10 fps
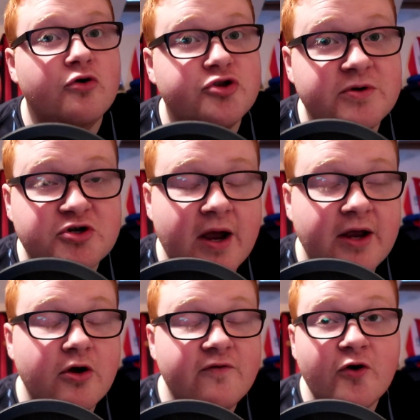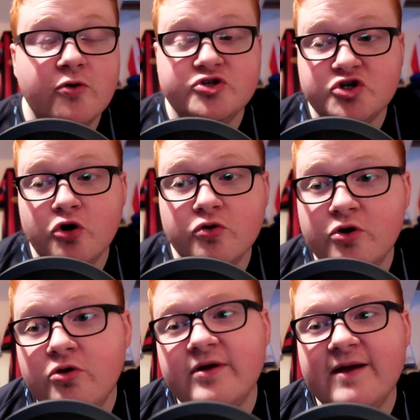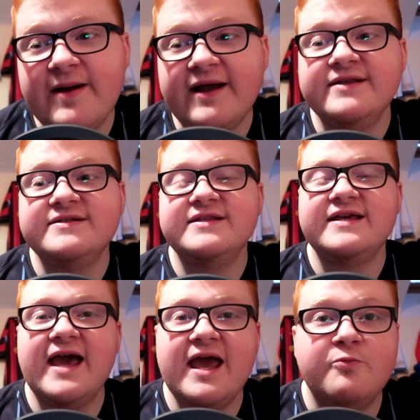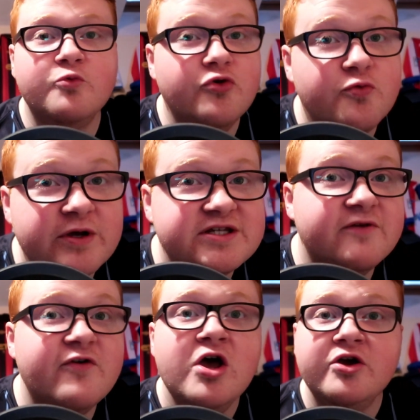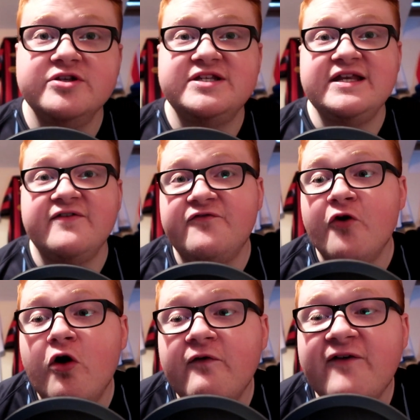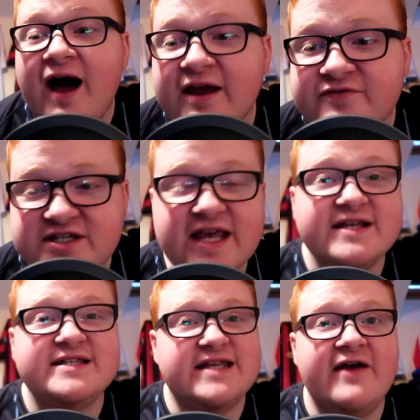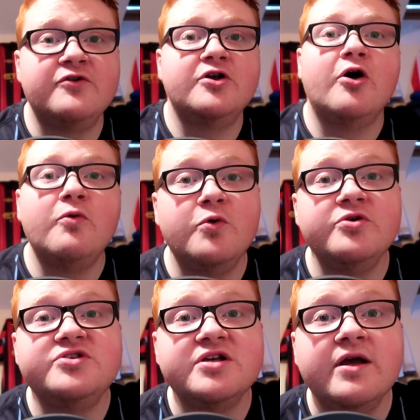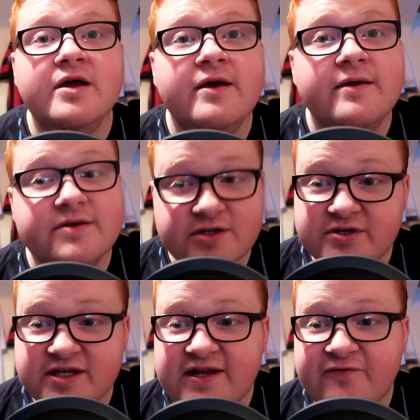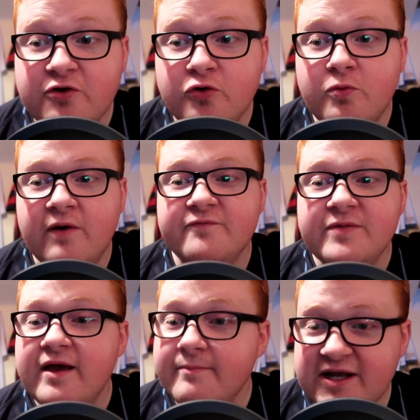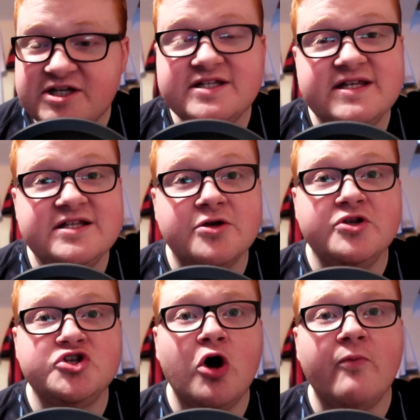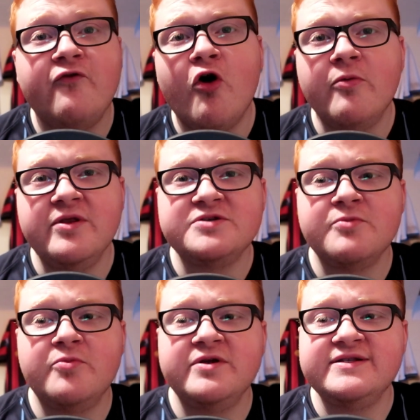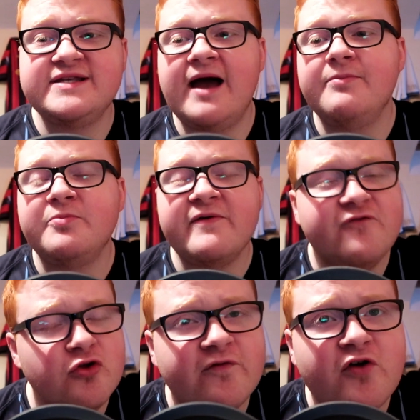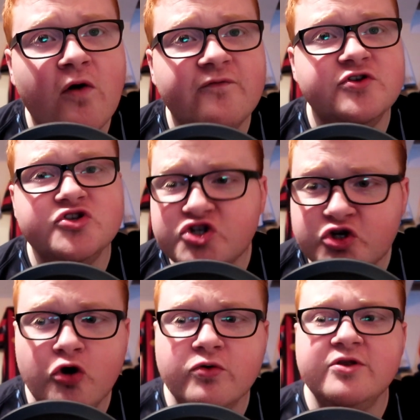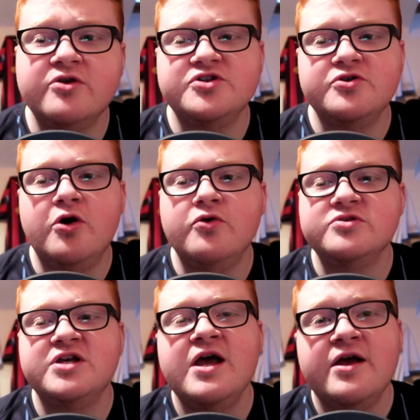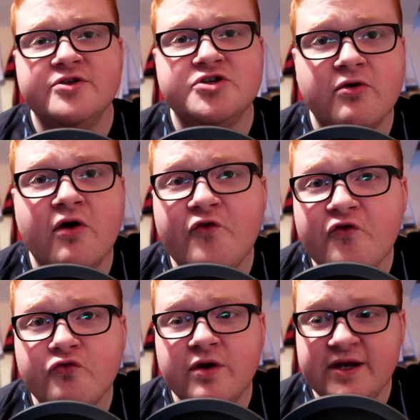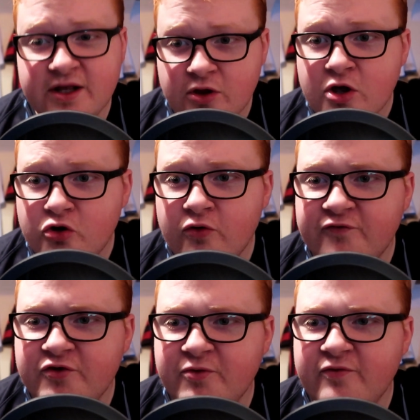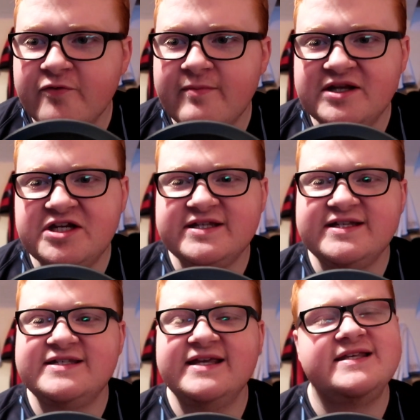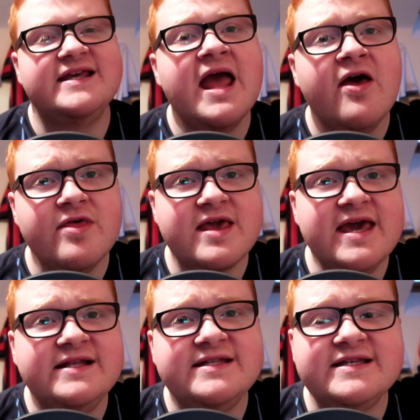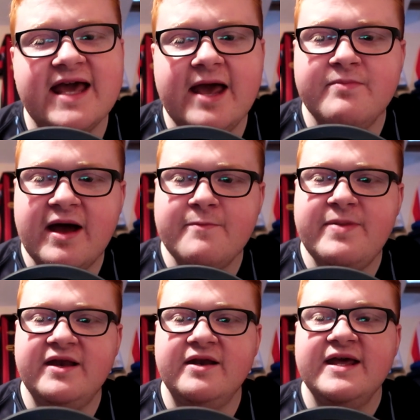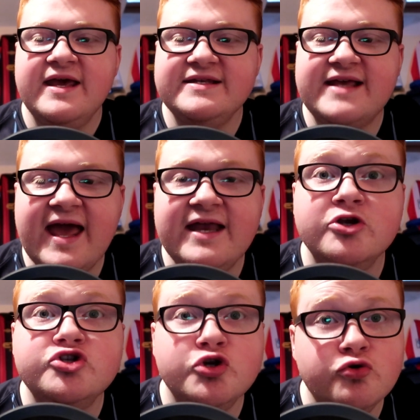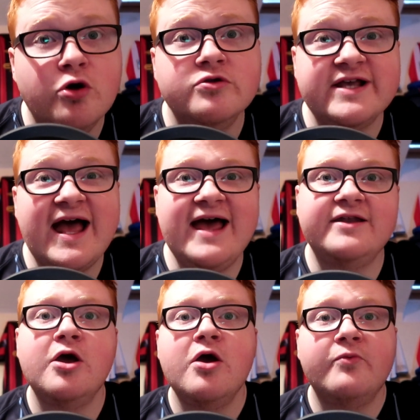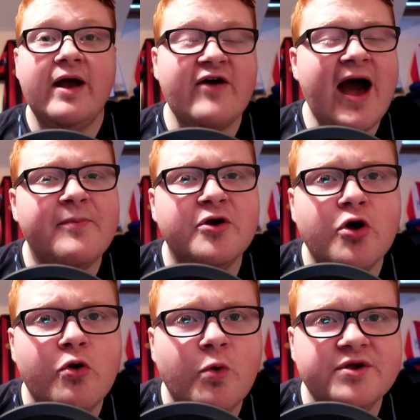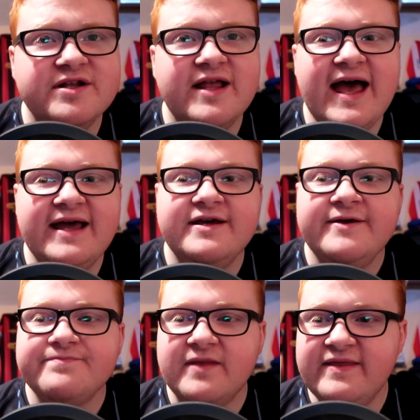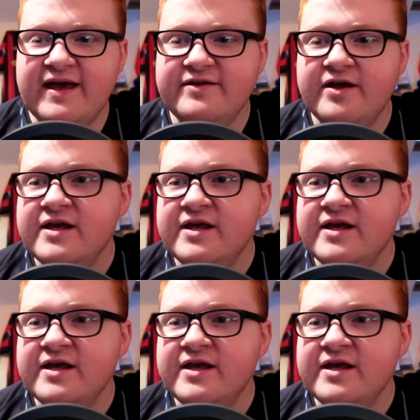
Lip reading: Or do we try and go forward, score a goal, get back into the game, run the risk of conceding 4, 5, 6, 7 and onwards? So it's a difficult one. Manchester City are in top form at this moment in time. They'll be full of confidence, scoring lots of goals. And so I've gone for 3-0, comfortable from Manchester City. The key to this game, in my opinion, is getting 2 goals ahead. We have a habit of going 1-0 ahead and then